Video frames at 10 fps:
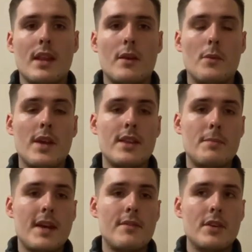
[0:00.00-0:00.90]
With a
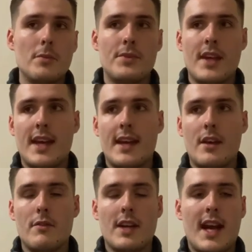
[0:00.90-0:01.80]
bit of an
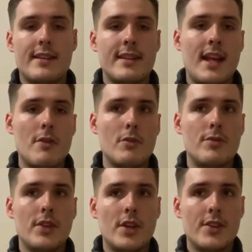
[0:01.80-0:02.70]
update regarding lateral
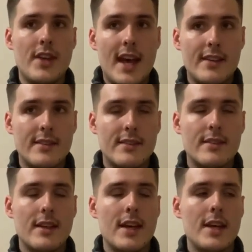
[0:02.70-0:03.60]
flow
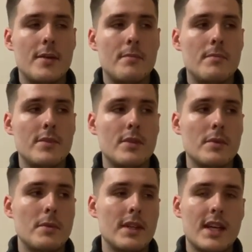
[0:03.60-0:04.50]
tests, some
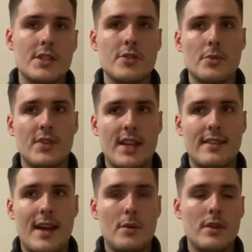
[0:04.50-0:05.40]
communications were
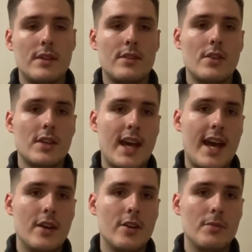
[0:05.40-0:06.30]
sent out to
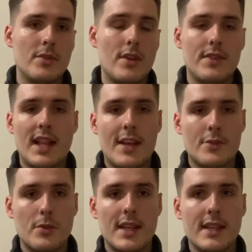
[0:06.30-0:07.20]
care homes over
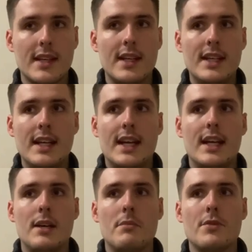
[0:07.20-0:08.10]
last week.
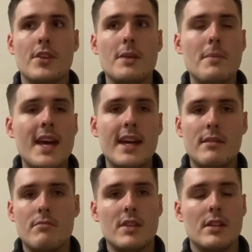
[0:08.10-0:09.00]
So you may
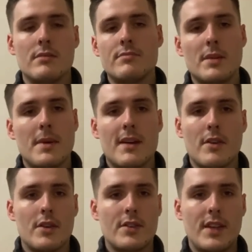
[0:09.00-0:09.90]
have
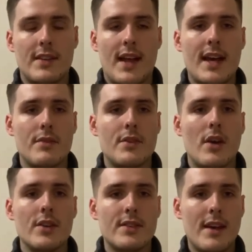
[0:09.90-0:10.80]
already seen that. If
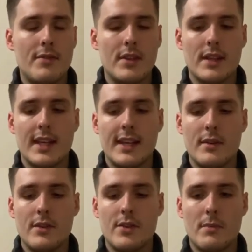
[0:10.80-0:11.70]
not, it's definitely
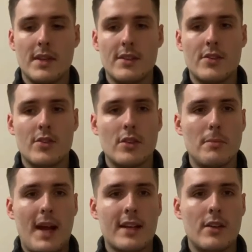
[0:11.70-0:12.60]
something to just look
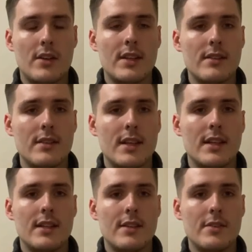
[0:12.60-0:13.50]
back on,
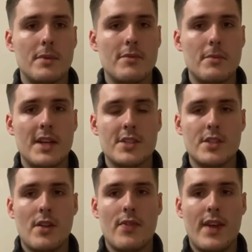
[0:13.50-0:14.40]
and there's some
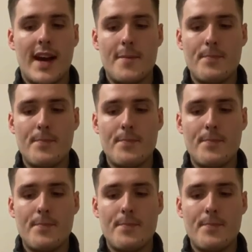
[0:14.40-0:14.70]
information on that.